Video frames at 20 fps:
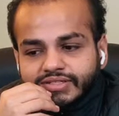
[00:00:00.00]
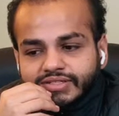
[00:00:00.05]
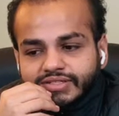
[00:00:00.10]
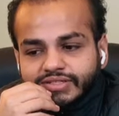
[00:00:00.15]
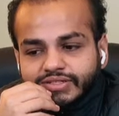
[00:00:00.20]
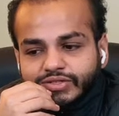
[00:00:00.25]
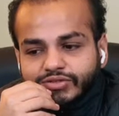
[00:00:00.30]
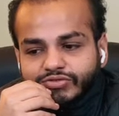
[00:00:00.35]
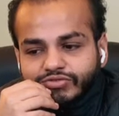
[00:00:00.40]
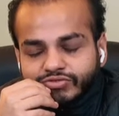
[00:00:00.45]

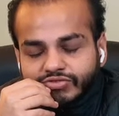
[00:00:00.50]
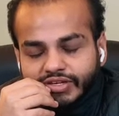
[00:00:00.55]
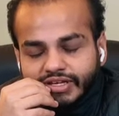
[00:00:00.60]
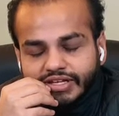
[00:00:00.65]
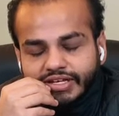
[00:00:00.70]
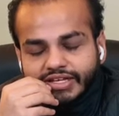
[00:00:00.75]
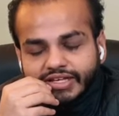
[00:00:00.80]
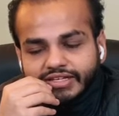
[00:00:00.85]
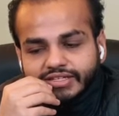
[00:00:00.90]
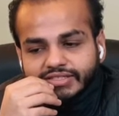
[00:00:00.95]
your
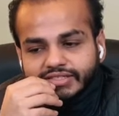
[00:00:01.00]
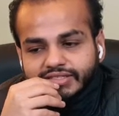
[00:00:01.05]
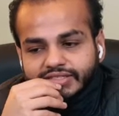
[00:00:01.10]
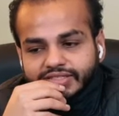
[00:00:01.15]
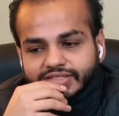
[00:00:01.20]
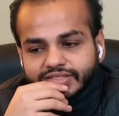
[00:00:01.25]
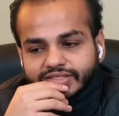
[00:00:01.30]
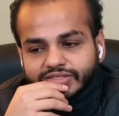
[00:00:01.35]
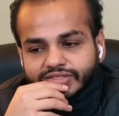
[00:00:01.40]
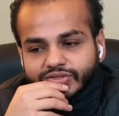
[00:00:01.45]
feelings,
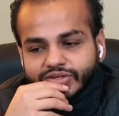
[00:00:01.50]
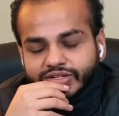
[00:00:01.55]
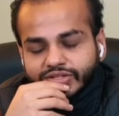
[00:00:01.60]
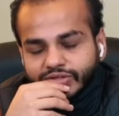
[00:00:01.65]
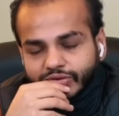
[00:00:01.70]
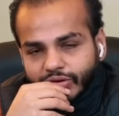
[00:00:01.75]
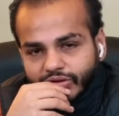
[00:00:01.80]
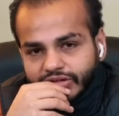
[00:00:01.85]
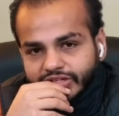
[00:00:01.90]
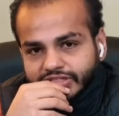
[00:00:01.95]
you
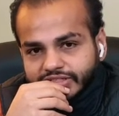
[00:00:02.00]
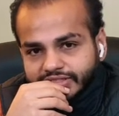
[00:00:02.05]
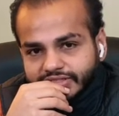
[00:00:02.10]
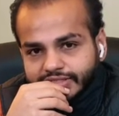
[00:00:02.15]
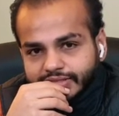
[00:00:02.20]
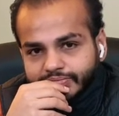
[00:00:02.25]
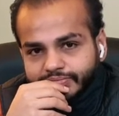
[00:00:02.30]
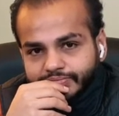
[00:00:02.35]
acknowledge them.